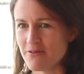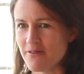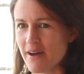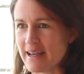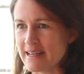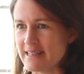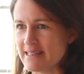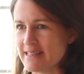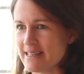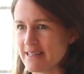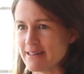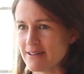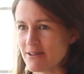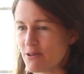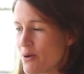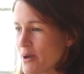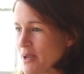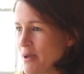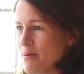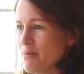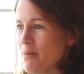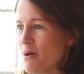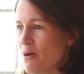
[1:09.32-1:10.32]
facing
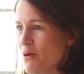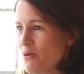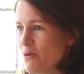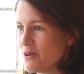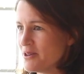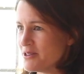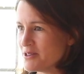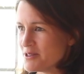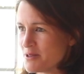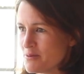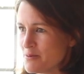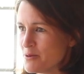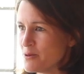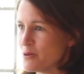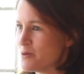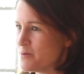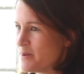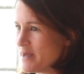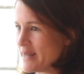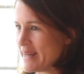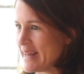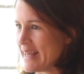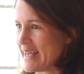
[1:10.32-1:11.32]
quicker bowlers, the
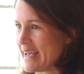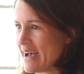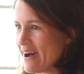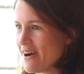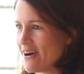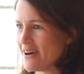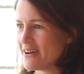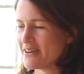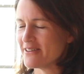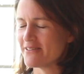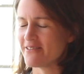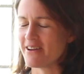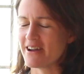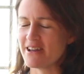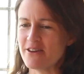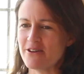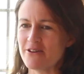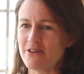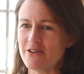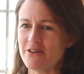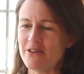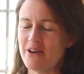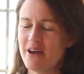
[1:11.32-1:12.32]
ball's being hit harder at
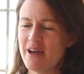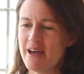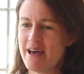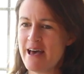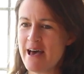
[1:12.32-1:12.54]
you.